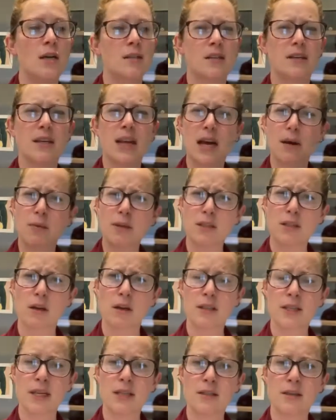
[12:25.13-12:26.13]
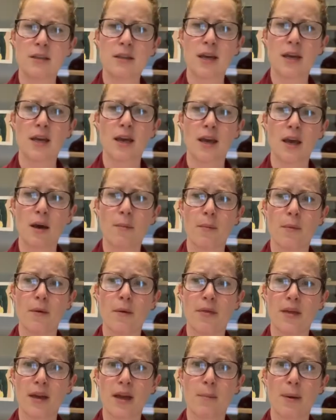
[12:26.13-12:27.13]
So now we're starting to
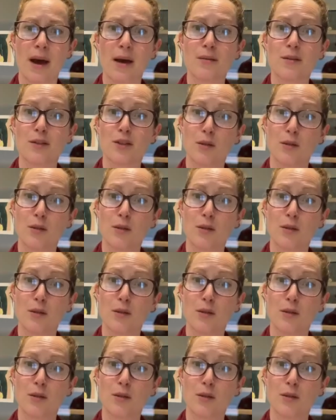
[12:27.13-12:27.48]
think about